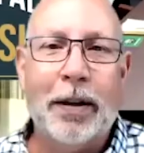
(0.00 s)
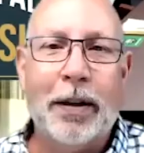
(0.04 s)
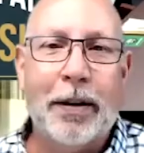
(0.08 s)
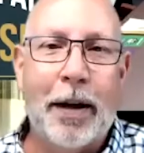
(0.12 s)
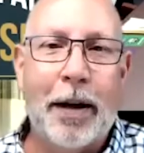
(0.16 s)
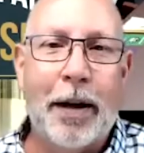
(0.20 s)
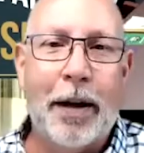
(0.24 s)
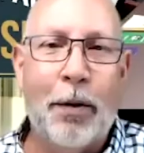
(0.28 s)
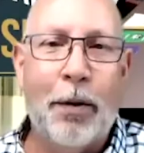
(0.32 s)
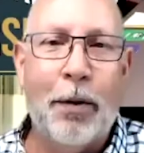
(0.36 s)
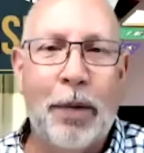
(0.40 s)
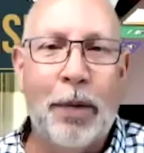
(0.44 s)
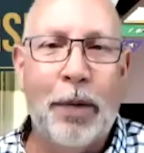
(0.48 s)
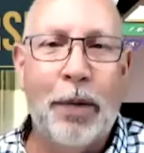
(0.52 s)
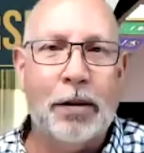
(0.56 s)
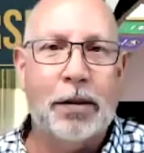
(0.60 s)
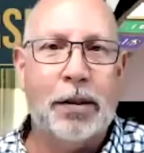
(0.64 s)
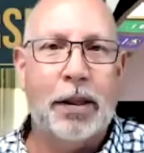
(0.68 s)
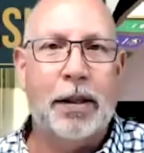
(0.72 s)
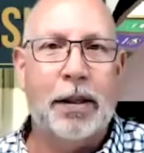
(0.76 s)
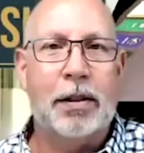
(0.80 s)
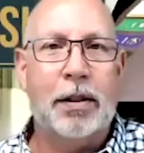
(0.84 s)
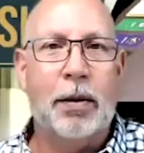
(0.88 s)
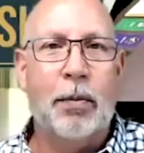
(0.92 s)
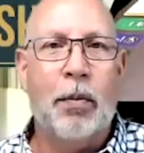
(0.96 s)
that means is
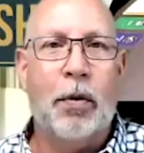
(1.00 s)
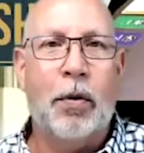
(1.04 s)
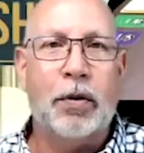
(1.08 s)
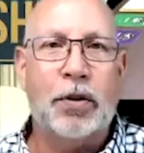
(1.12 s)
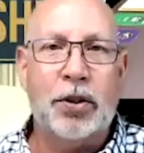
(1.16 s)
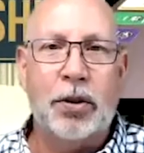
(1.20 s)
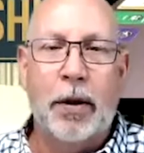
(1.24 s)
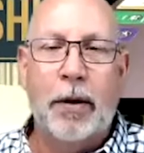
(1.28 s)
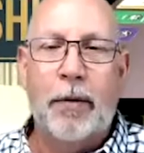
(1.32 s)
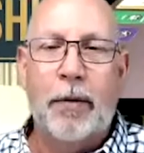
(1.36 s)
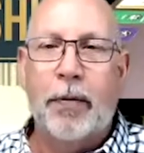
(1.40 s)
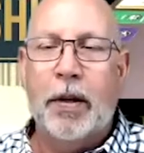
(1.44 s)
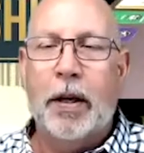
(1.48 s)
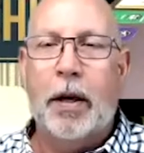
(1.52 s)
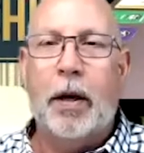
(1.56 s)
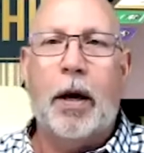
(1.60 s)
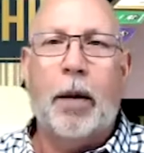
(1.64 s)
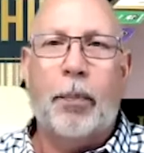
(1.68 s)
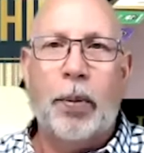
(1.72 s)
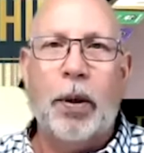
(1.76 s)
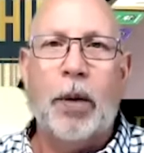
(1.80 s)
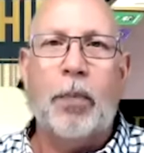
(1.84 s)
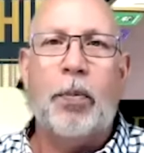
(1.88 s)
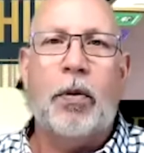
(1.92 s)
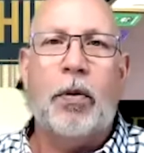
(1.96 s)
the most uh,
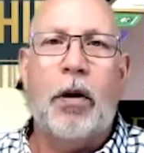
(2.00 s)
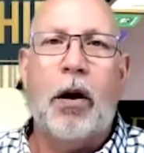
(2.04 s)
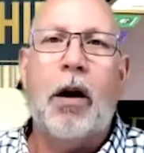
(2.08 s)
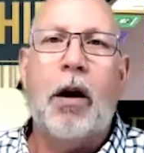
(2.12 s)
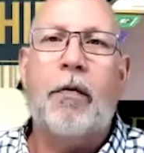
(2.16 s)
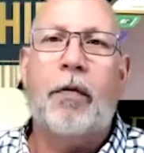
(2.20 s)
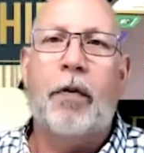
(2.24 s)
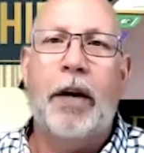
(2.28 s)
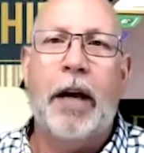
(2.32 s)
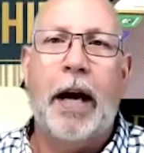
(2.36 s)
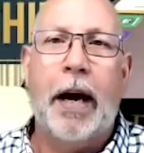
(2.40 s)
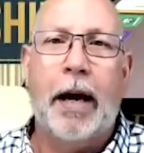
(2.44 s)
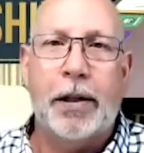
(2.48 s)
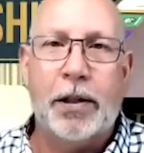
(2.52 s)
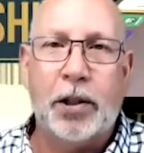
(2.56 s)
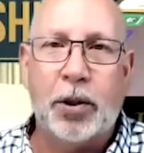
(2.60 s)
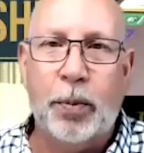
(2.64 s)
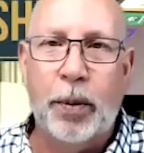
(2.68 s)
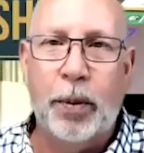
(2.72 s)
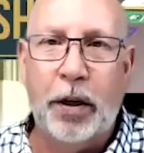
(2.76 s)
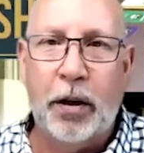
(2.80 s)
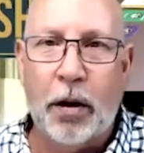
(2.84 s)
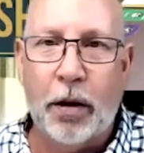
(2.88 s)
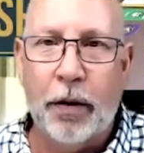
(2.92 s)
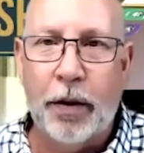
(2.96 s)
people often ask
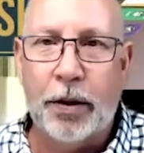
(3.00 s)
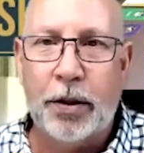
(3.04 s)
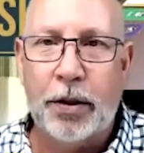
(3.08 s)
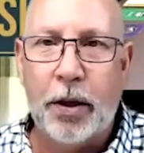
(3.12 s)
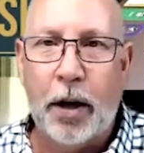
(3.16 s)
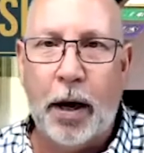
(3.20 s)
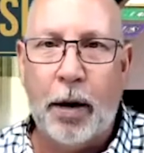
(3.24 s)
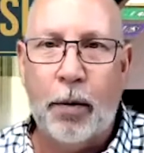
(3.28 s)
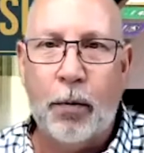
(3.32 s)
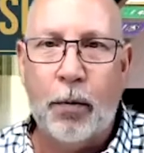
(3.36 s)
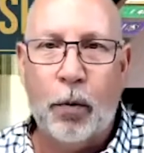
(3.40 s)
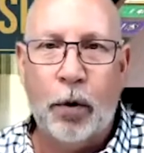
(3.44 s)
me all the time,